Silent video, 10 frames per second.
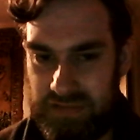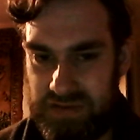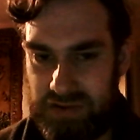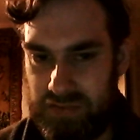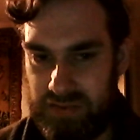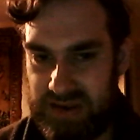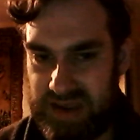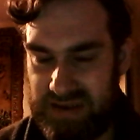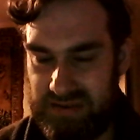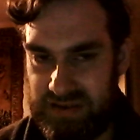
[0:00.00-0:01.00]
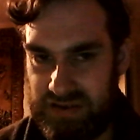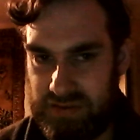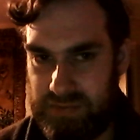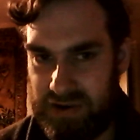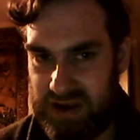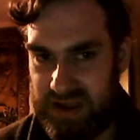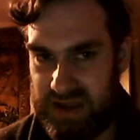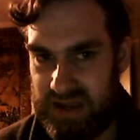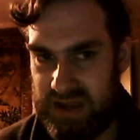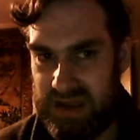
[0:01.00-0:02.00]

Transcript: of talked down to by